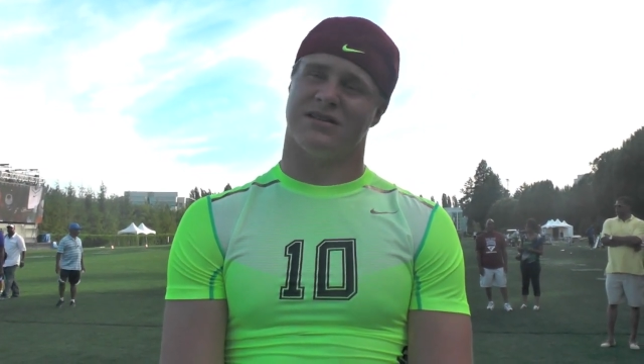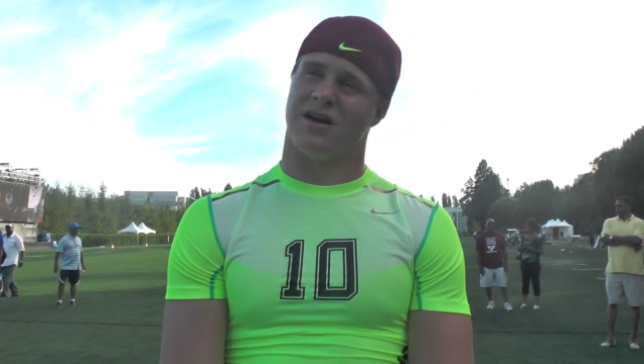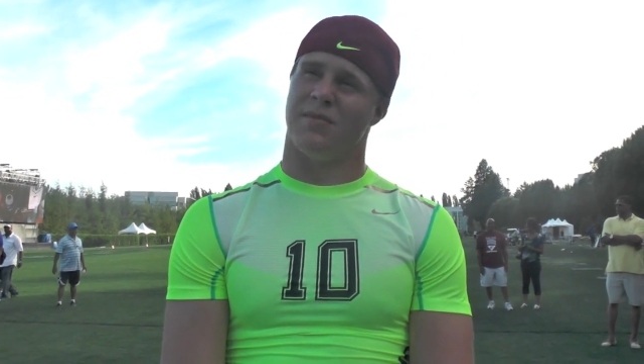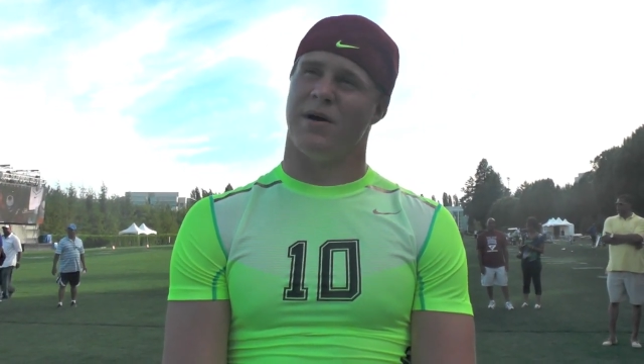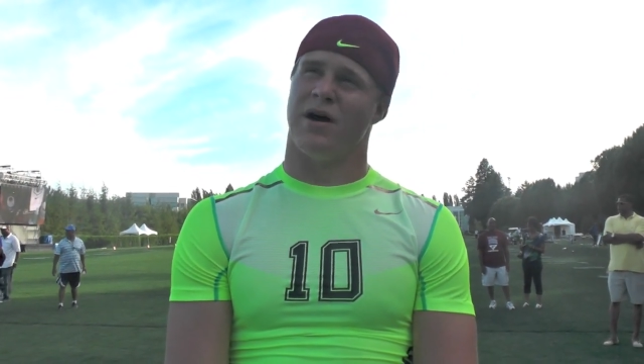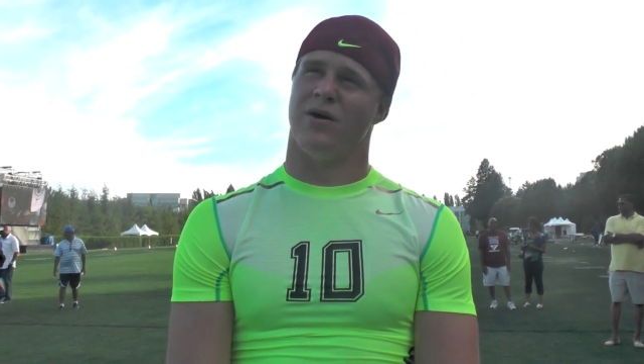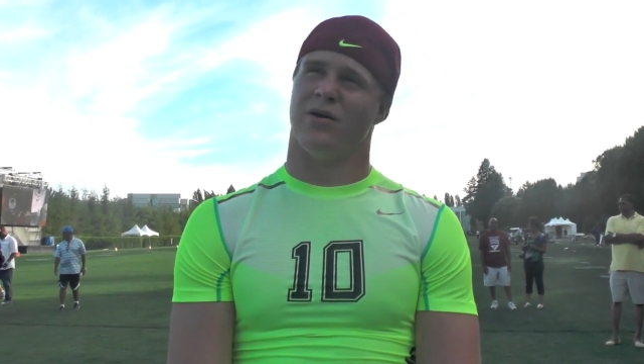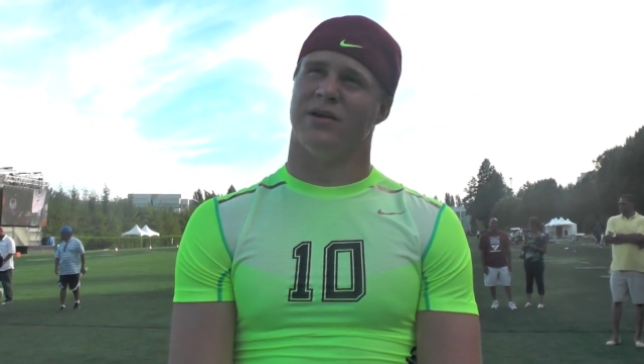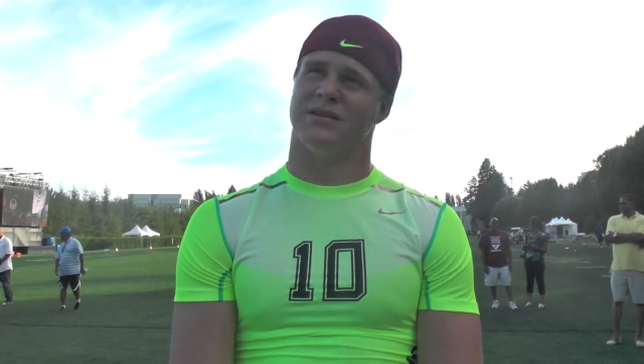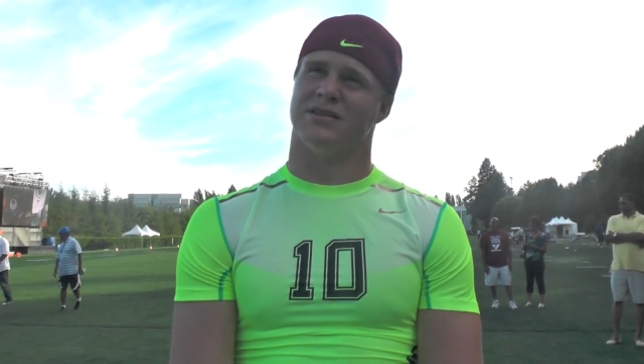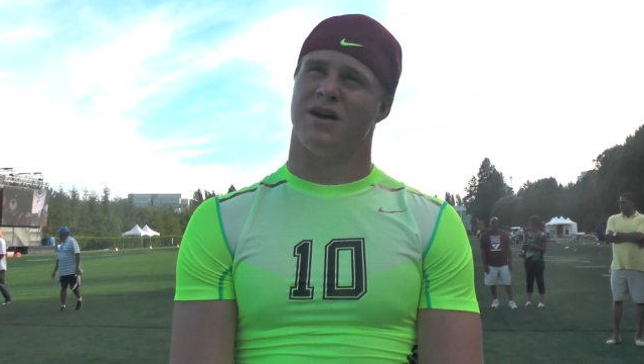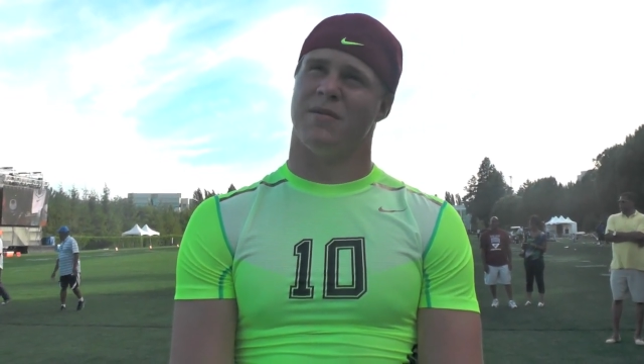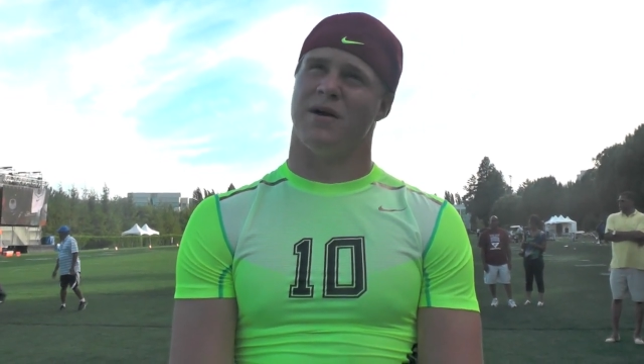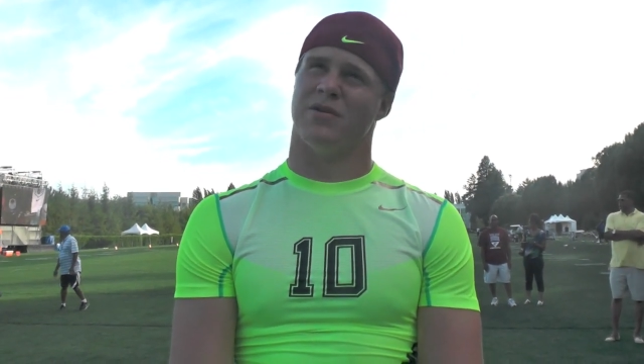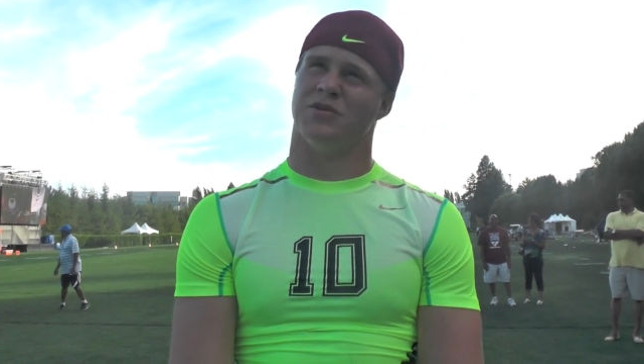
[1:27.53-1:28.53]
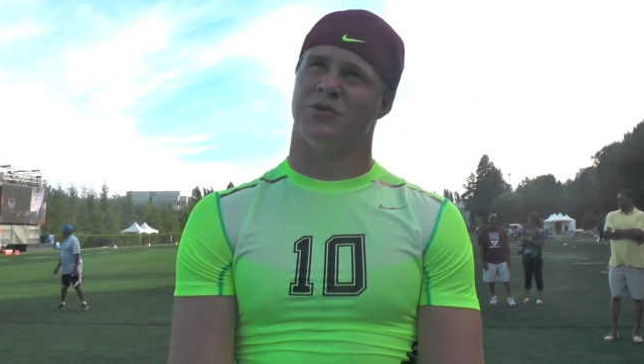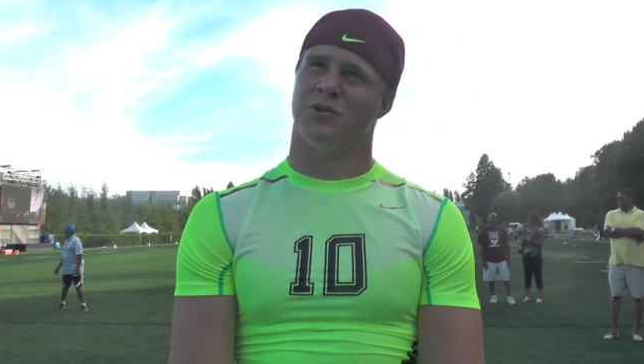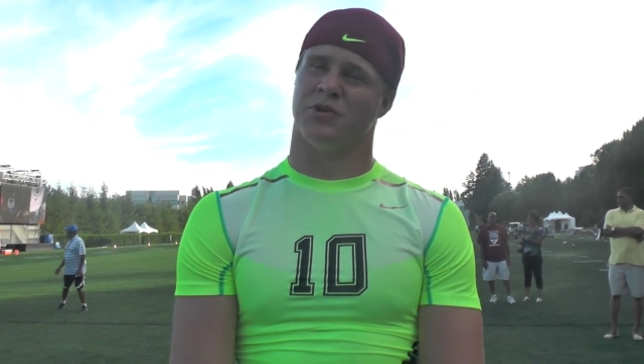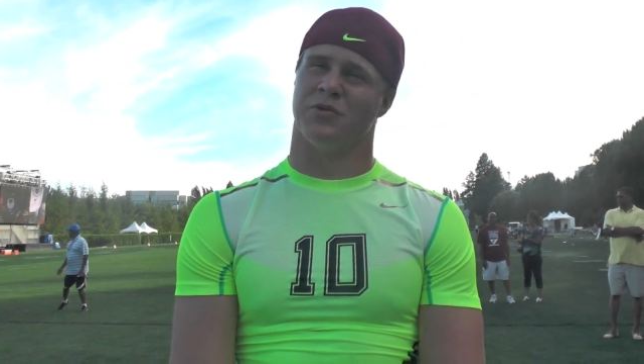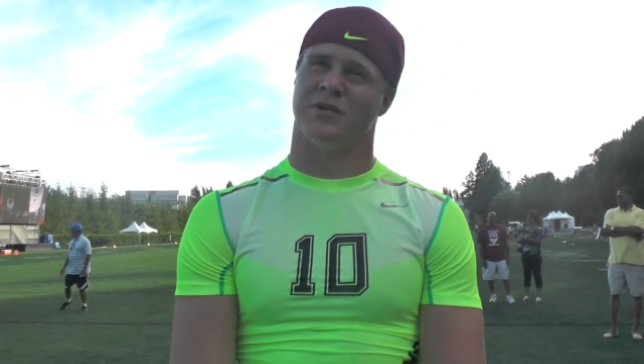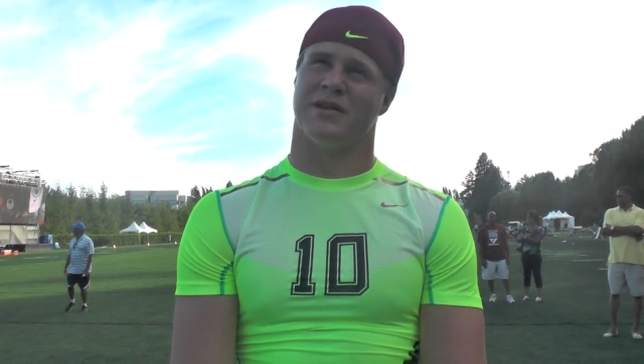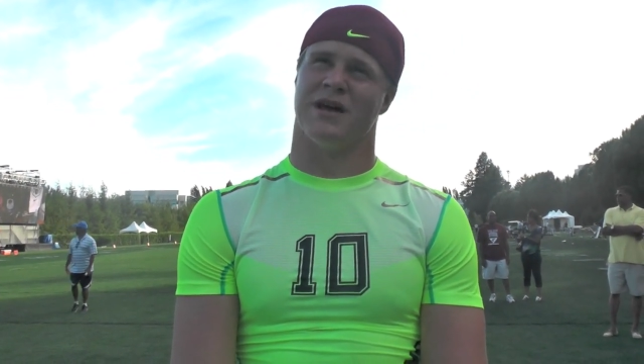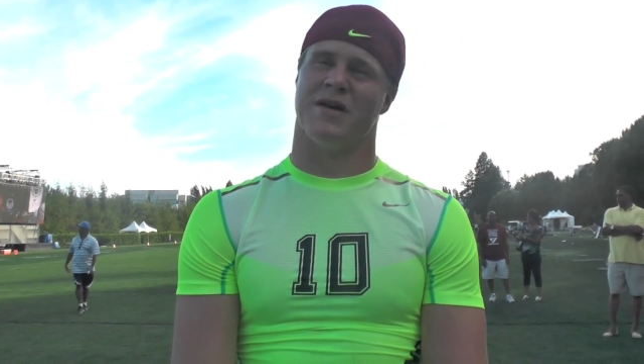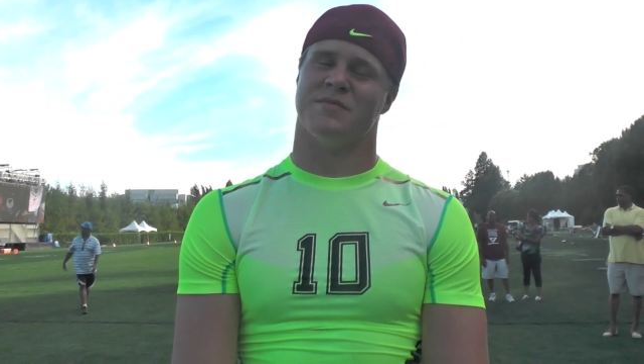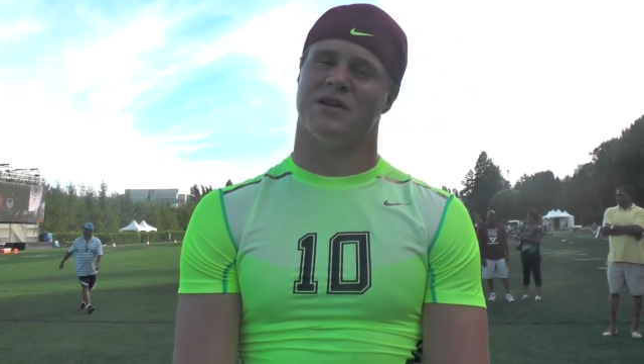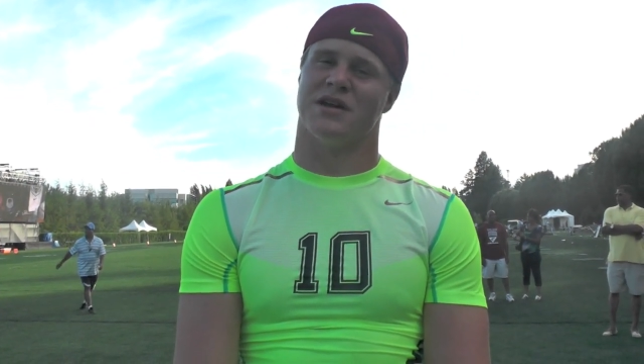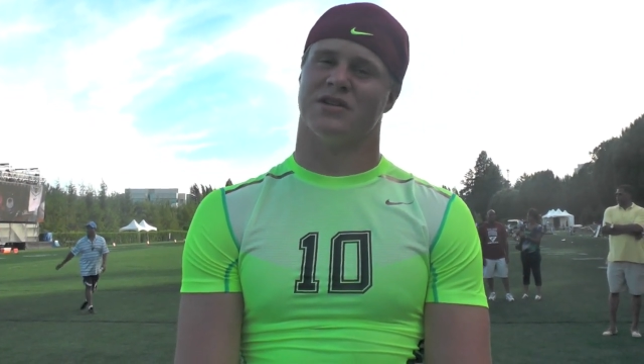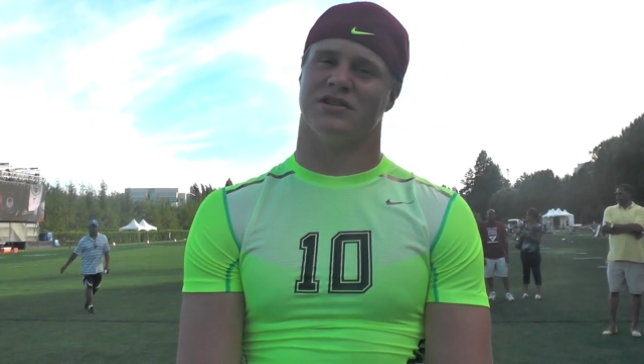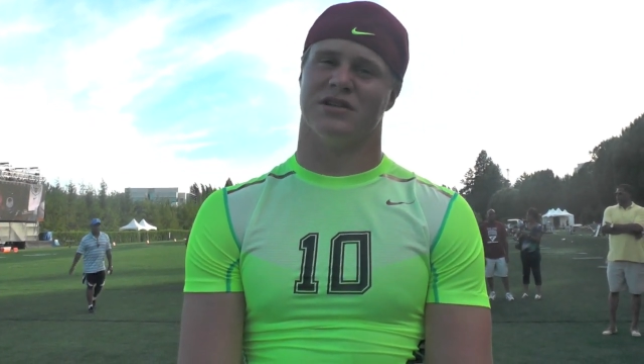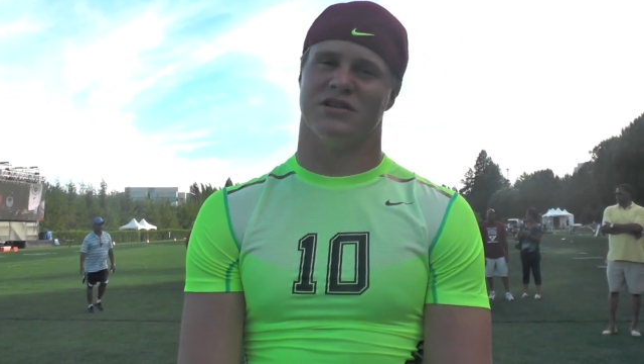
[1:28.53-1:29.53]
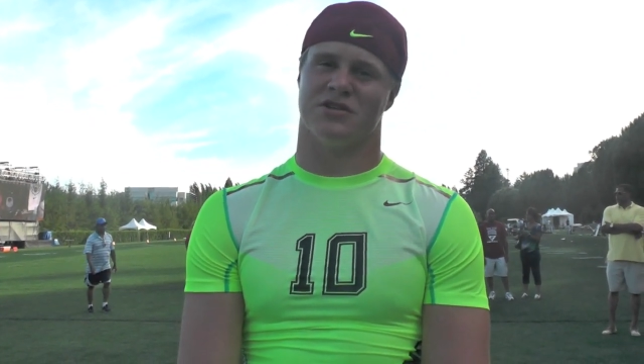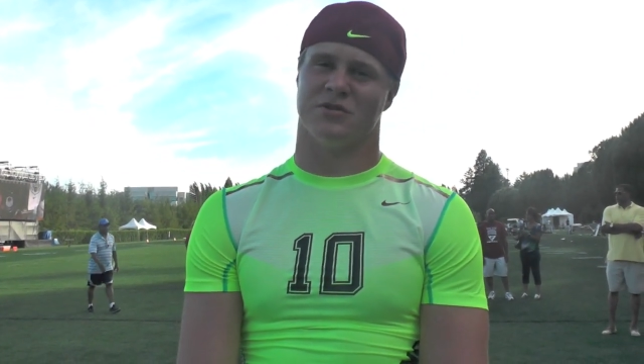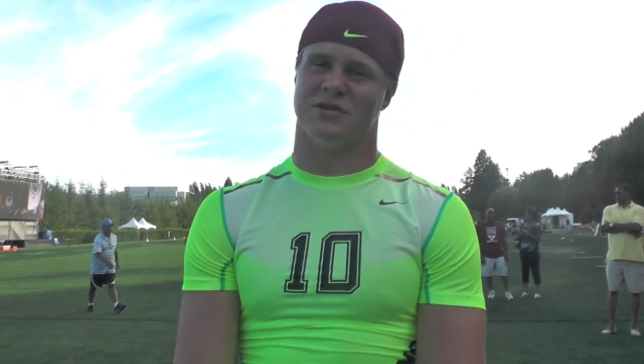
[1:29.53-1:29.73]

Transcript: he's come out he's come out two or three times actually.